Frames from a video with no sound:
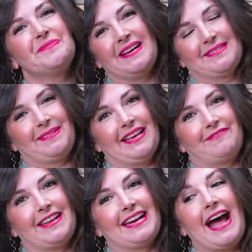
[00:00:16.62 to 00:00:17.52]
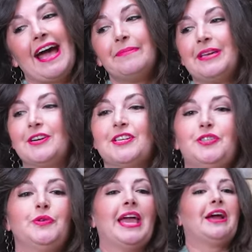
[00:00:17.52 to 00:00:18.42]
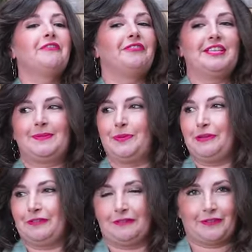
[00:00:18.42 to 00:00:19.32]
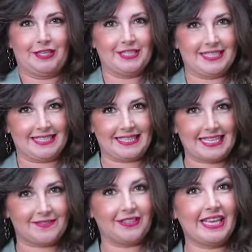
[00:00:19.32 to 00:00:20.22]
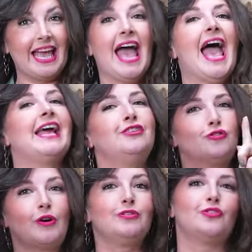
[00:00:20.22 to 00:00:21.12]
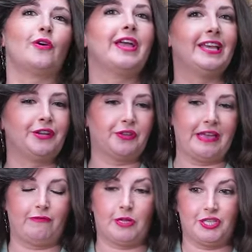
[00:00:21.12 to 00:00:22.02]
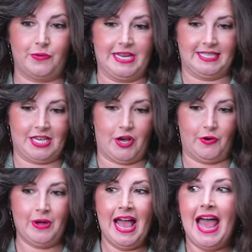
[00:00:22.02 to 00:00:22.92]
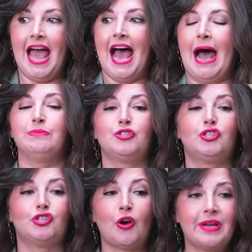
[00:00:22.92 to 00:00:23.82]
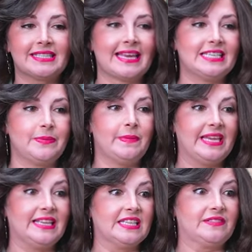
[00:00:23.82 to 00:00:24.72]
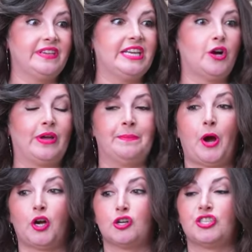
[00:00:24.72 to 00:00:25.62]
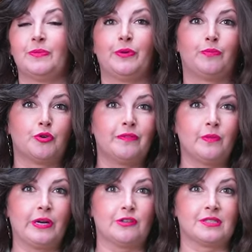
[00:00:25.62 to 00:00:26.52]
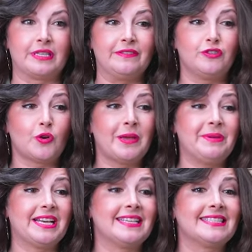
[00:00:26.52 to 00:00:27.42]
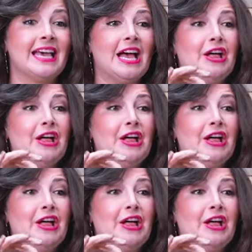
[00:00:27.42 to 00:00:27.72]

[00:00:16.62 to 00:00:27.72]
new best plant friend, and I'm here to care for these beautiful ferns successfully and grow joy in your life while doing so. I'm so excited to be making this video in partnership with Proven Winners Leaf Joy because